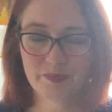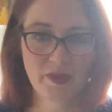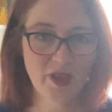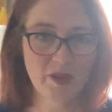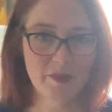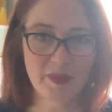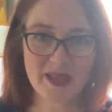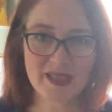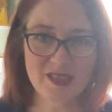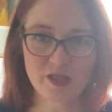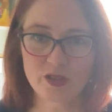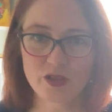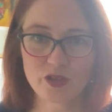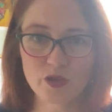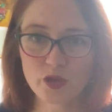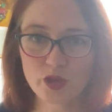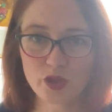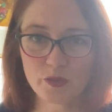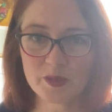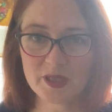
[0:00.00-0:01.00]
bits on
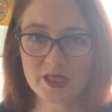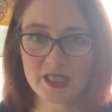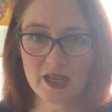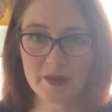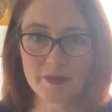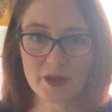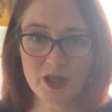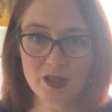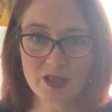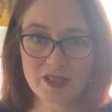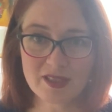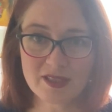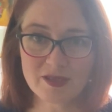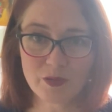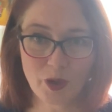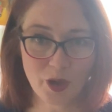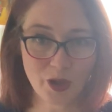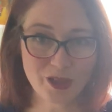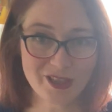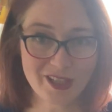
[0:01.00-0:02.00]
social media because it's
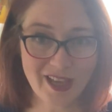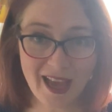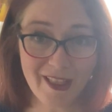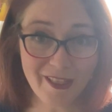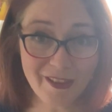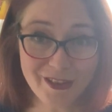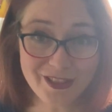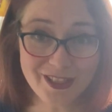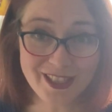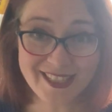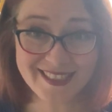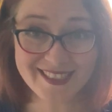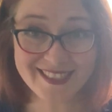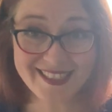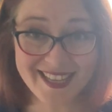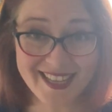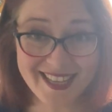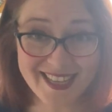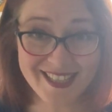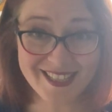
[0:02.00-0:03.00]
World Colour Day
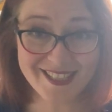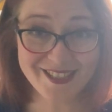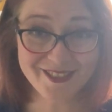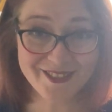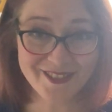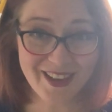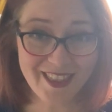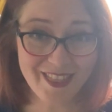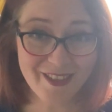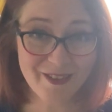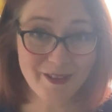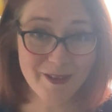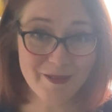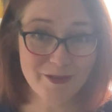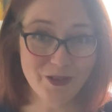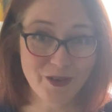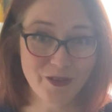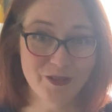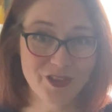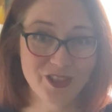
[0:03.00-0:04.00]
today, so I thought I would
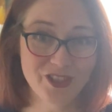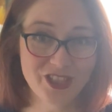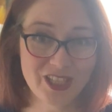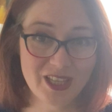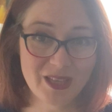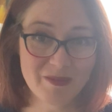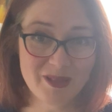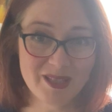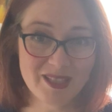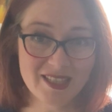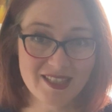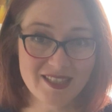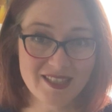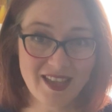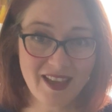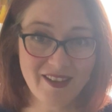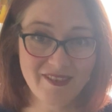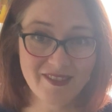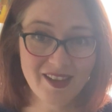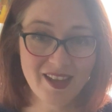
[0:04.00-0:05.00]
offer a cheeky wee
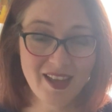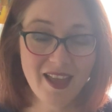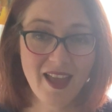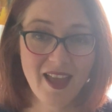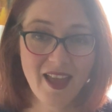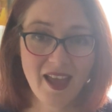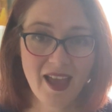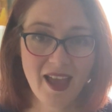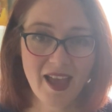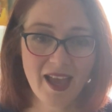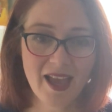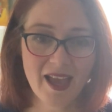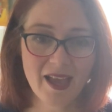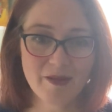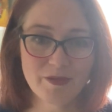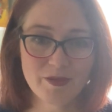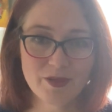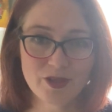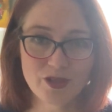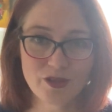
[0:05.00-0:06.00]
discount.
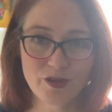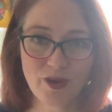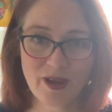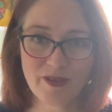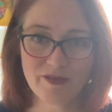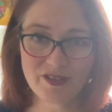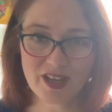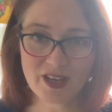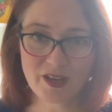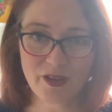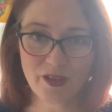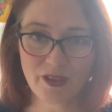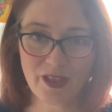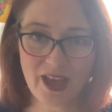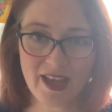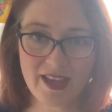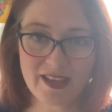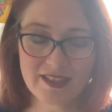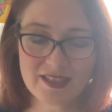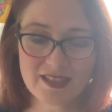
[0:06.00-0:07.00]
So I've done all
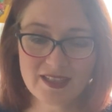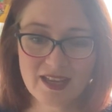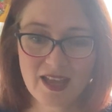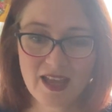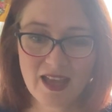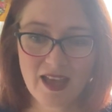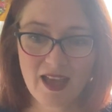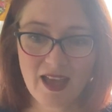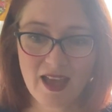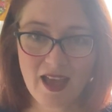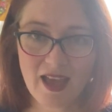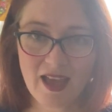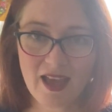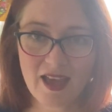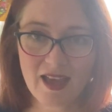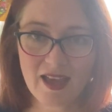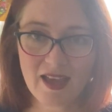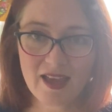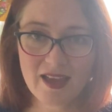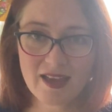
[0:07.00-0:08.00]
that
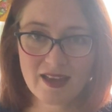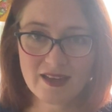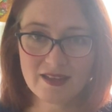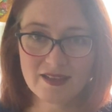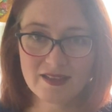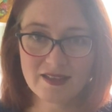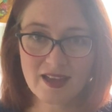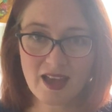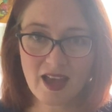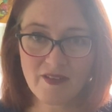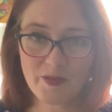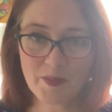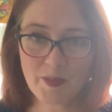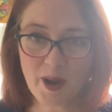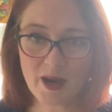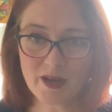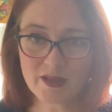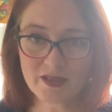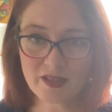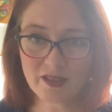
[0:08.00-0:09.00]
and I have a
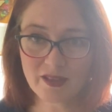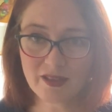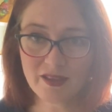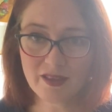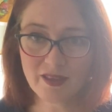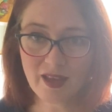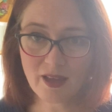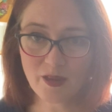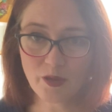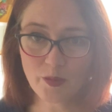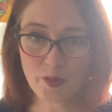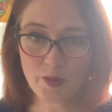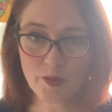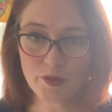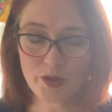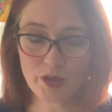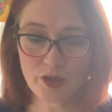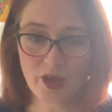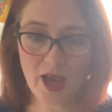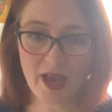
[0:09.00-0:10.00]
parcel that I'll open with
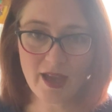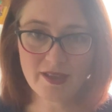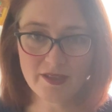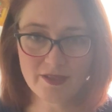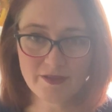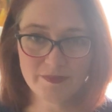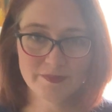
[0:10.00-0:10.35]
you guys.